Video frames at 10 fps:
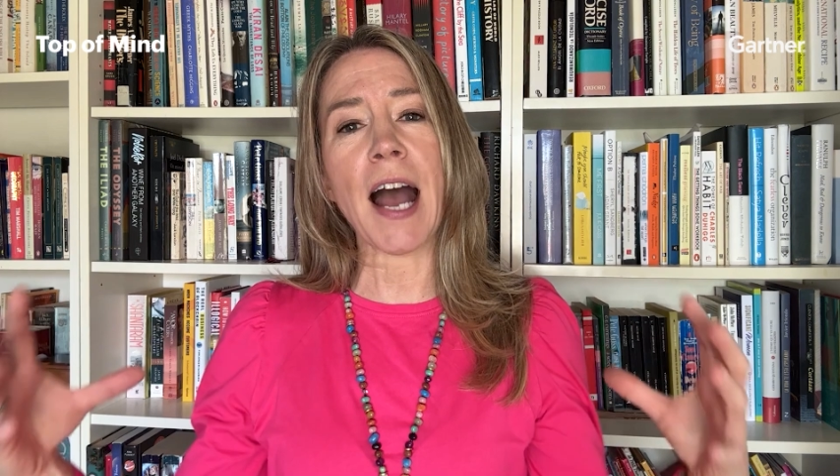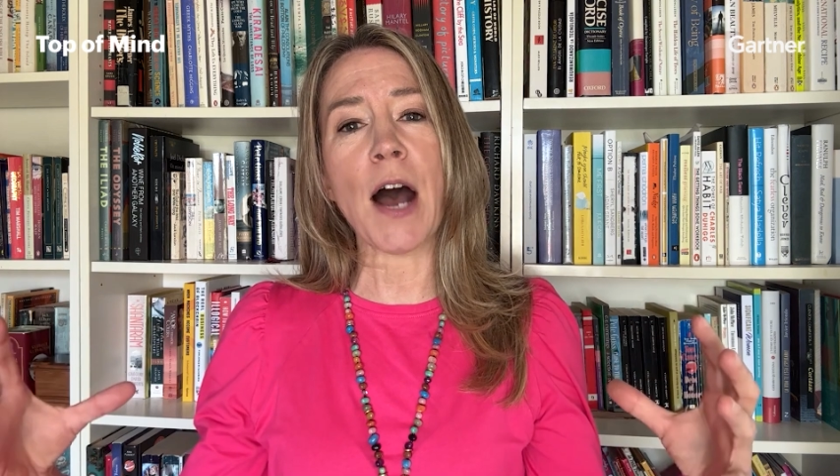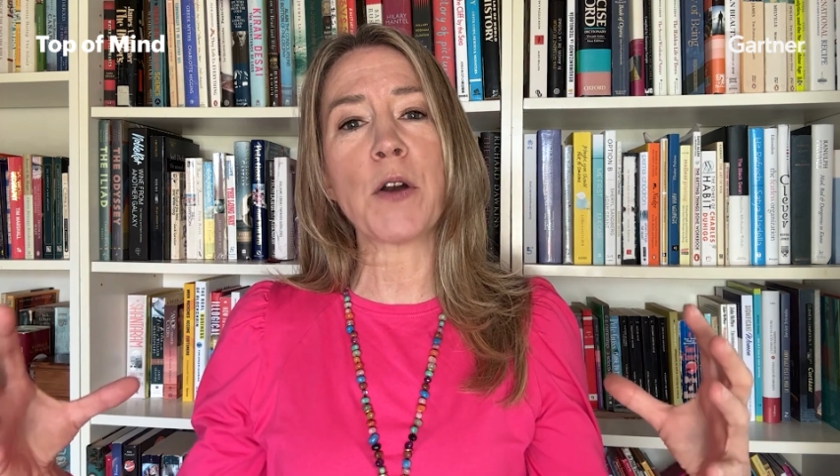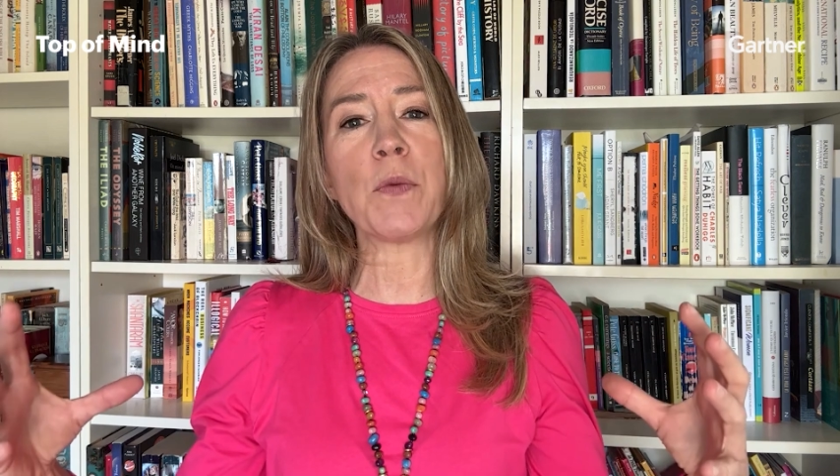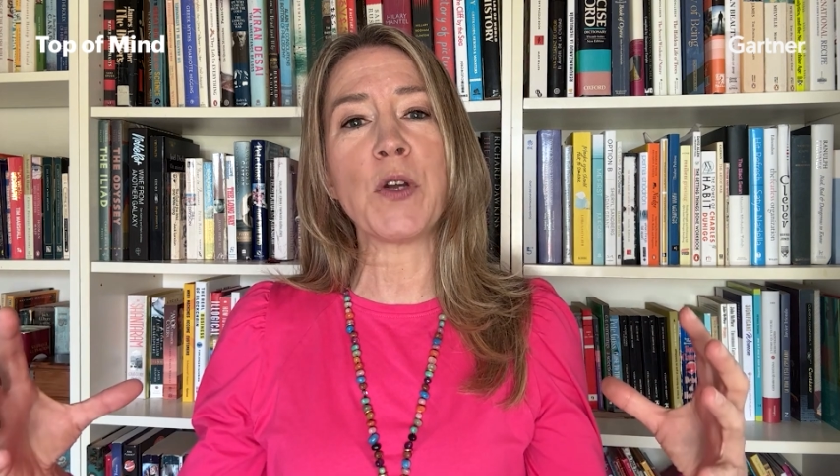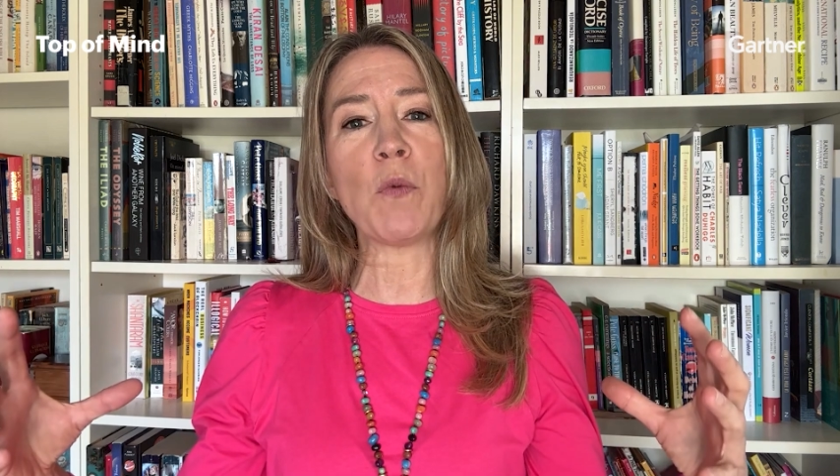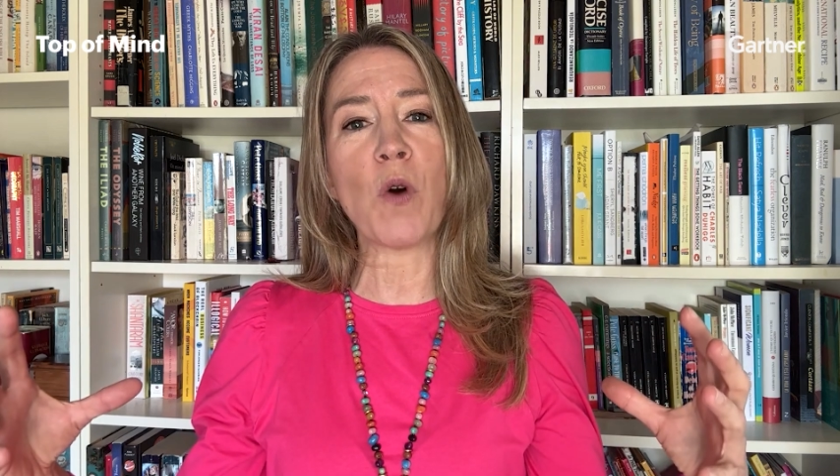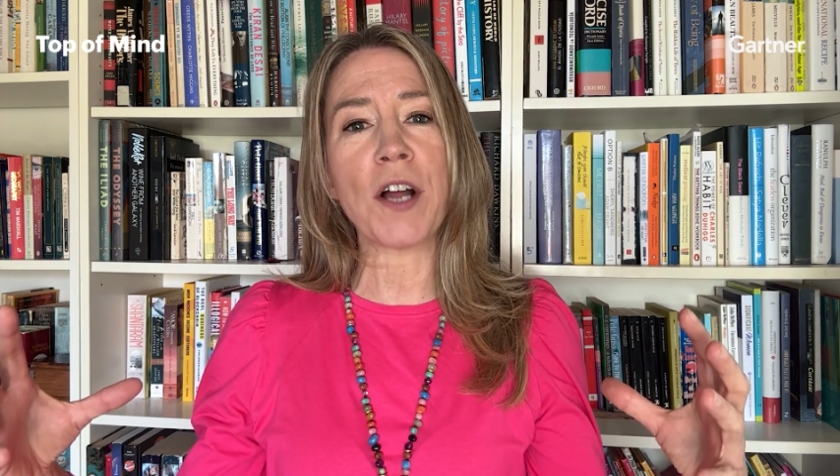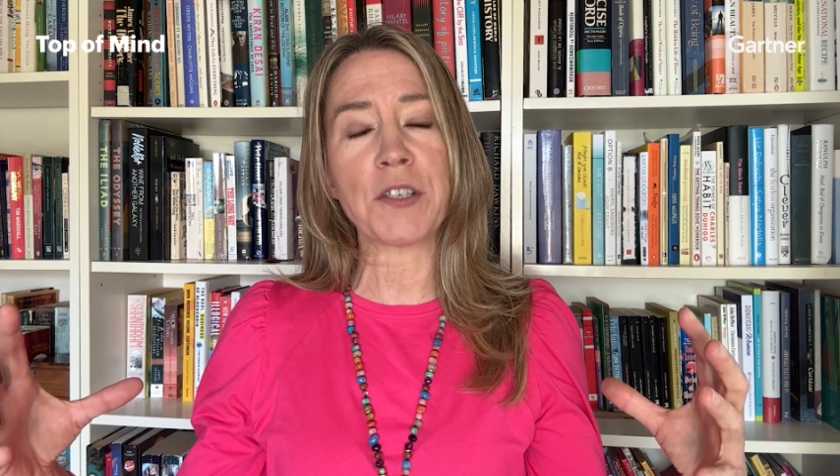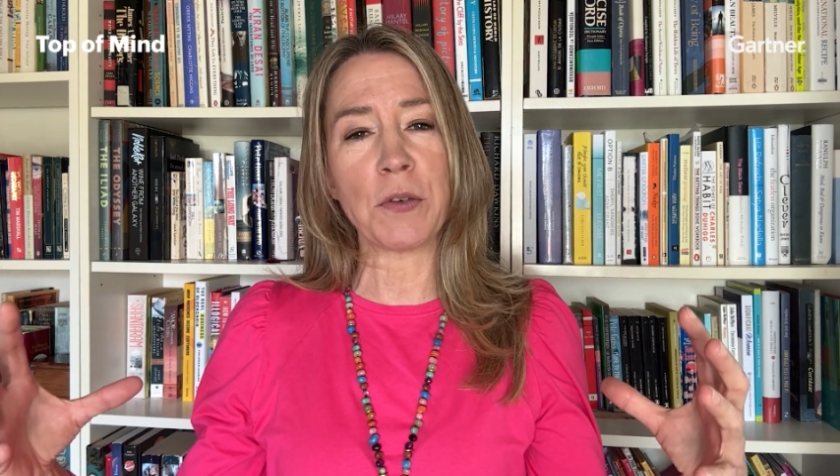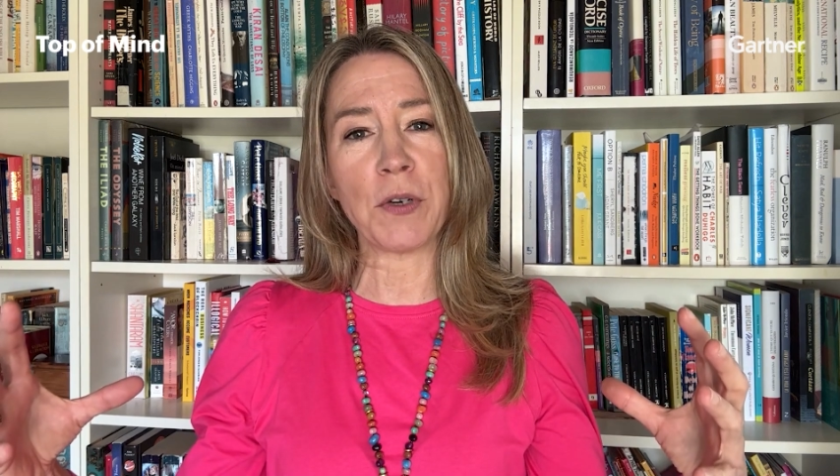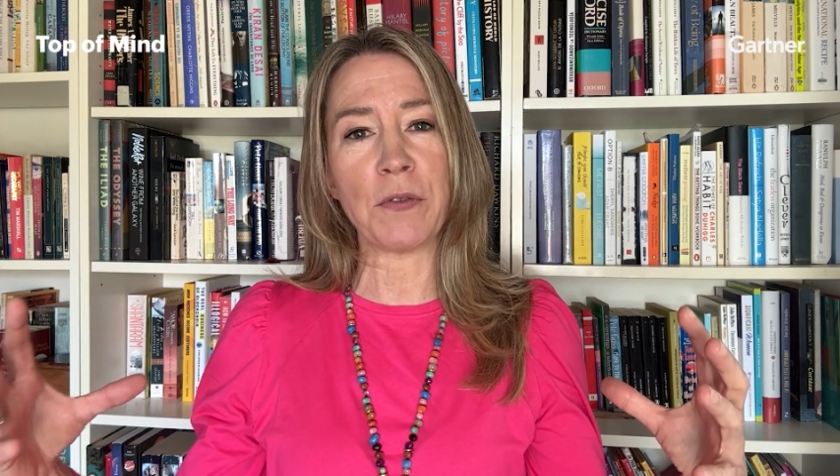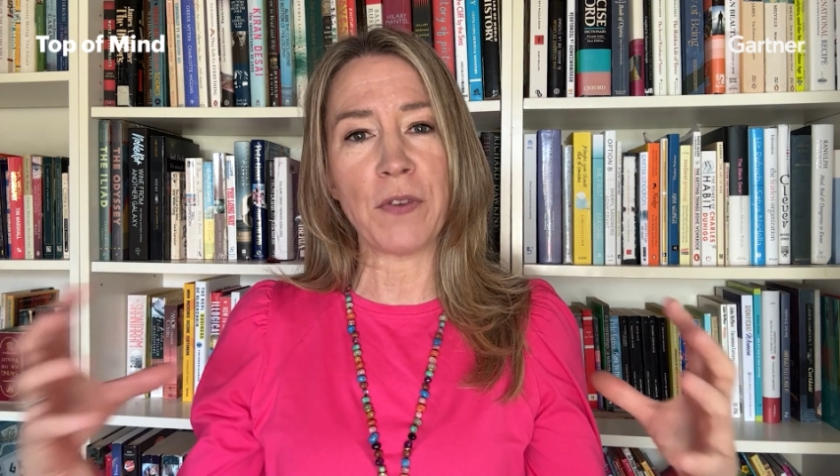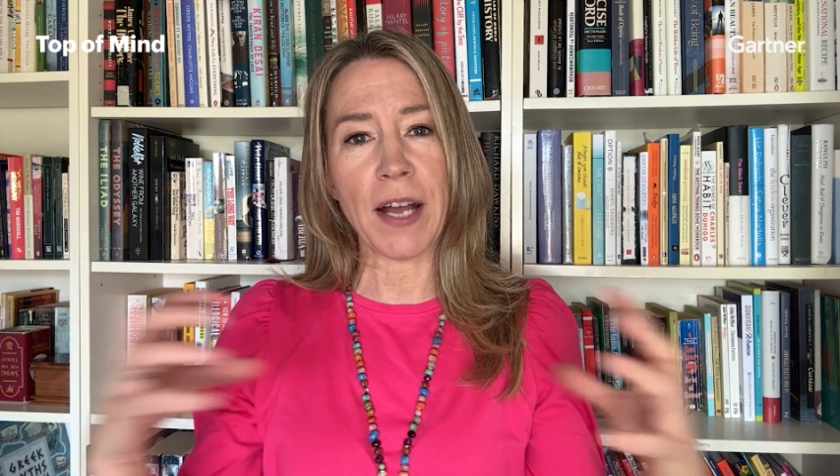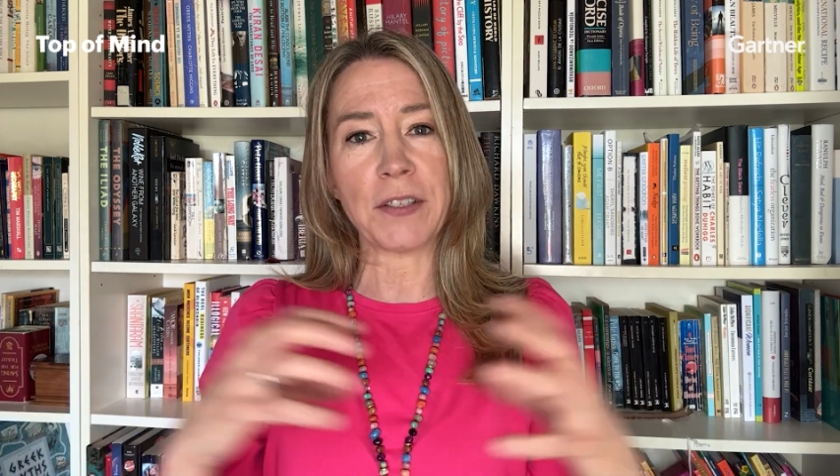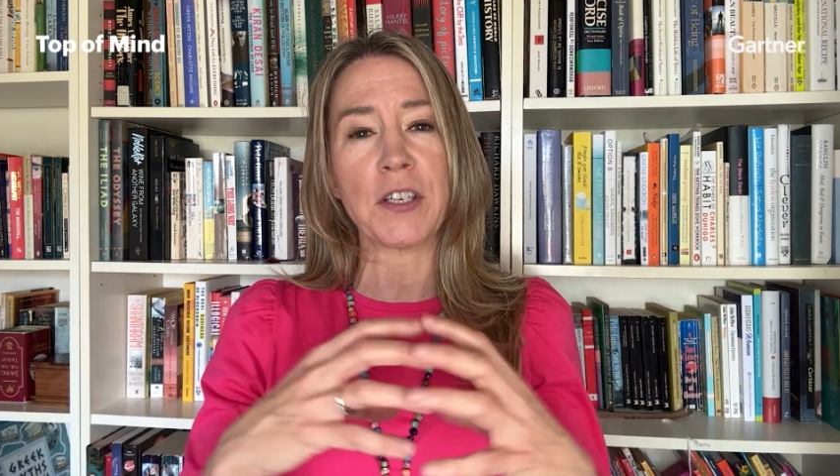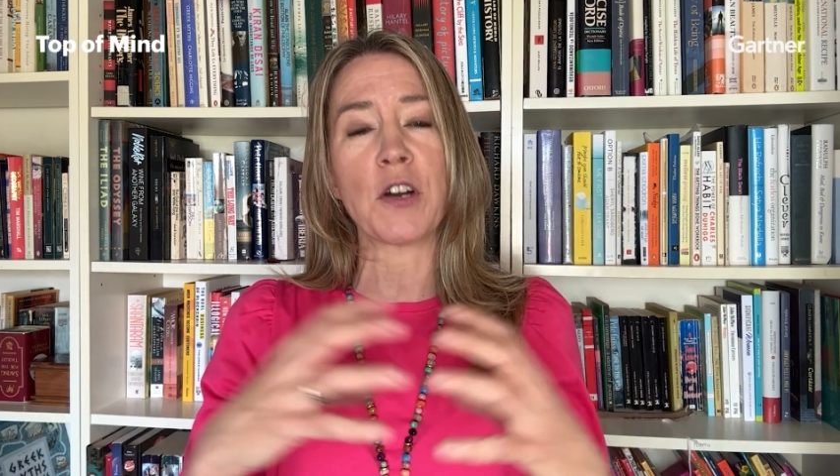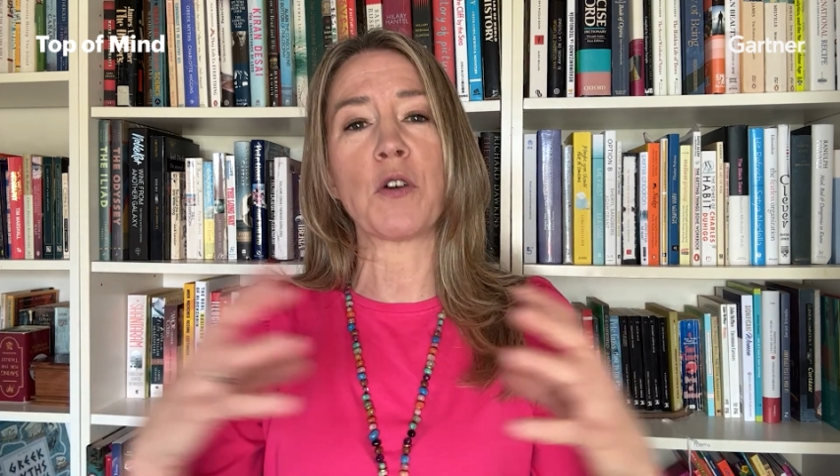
how do we want to invest